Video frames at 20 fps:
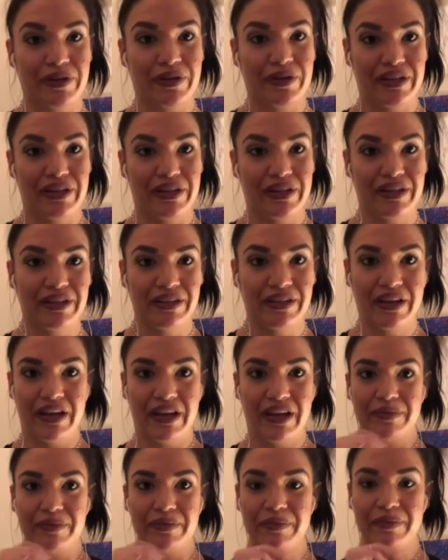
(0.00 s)
gonna
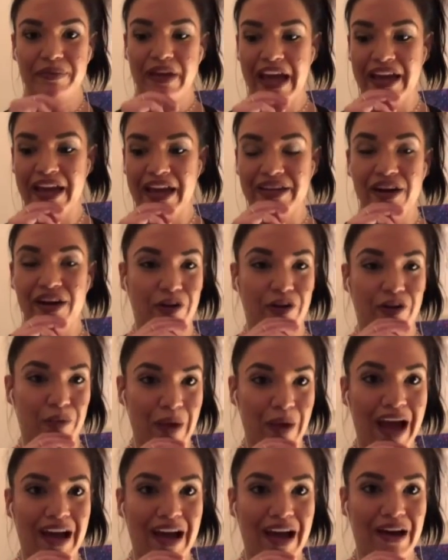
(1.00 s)
hand out for
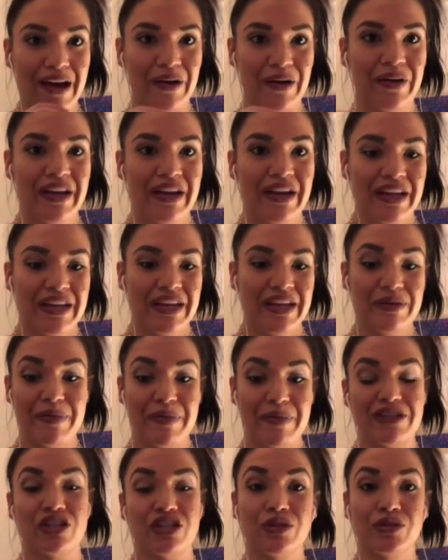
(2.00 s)
WOW, you
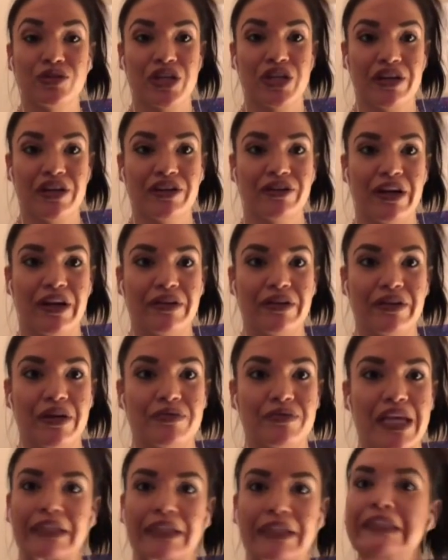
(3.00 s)
mentioned Lucha Underground, and I
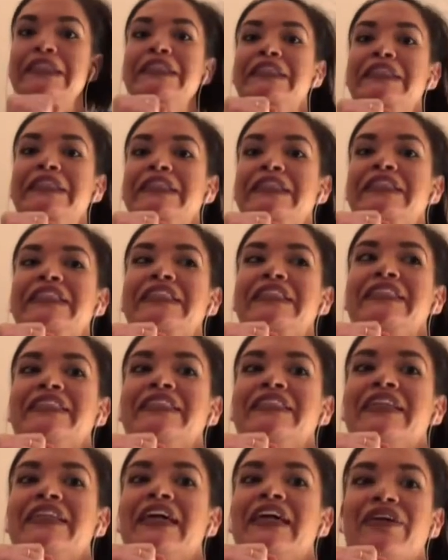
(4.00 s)
was like, yeah,